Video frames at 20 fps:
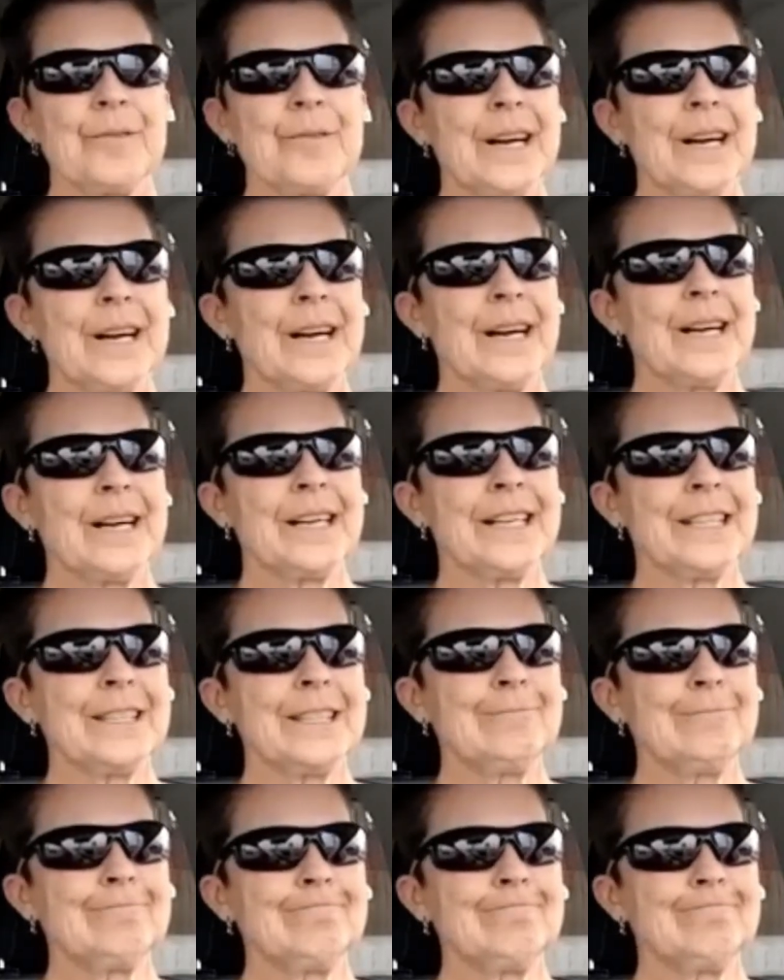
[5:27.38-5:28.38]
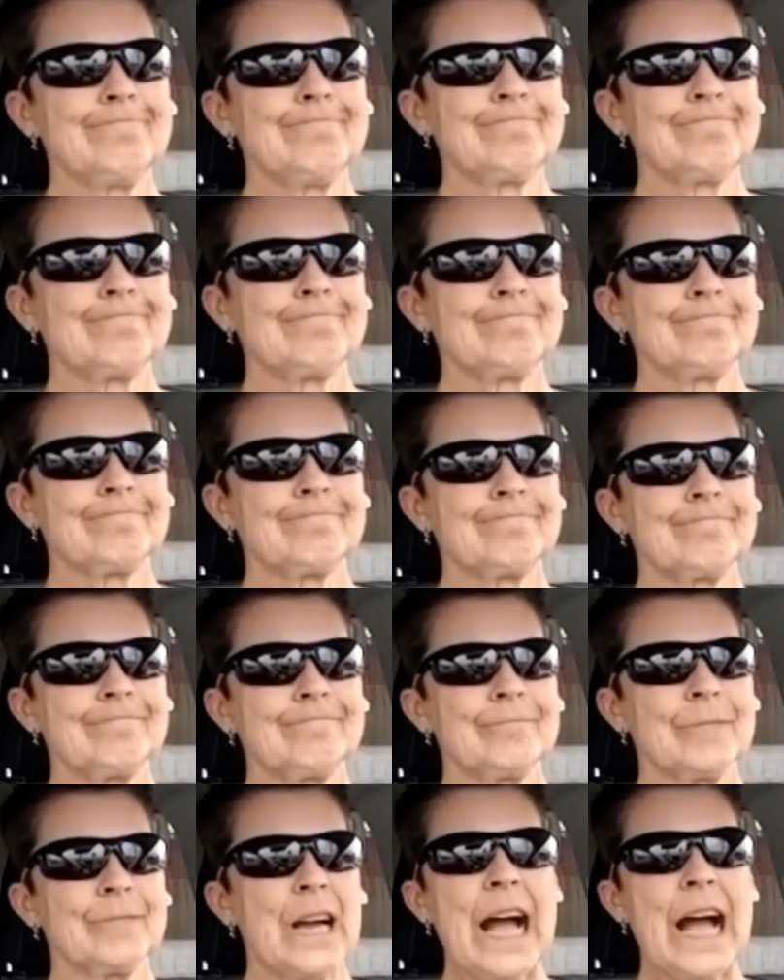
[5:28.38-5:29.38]

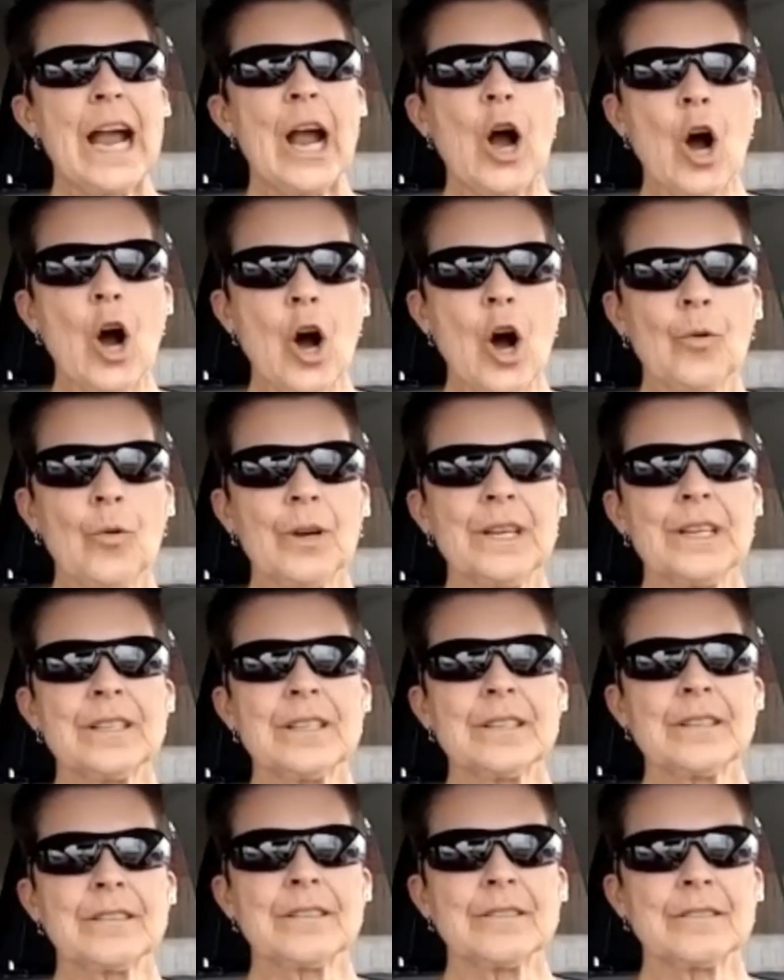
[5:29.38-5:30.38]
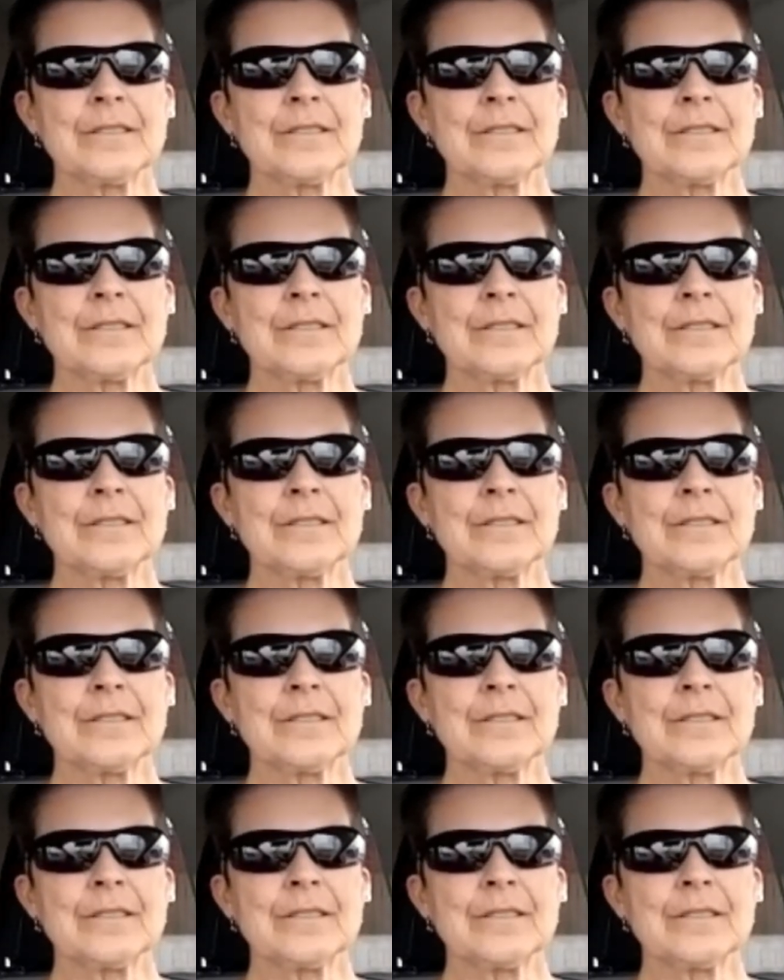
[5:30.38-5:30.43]
I always,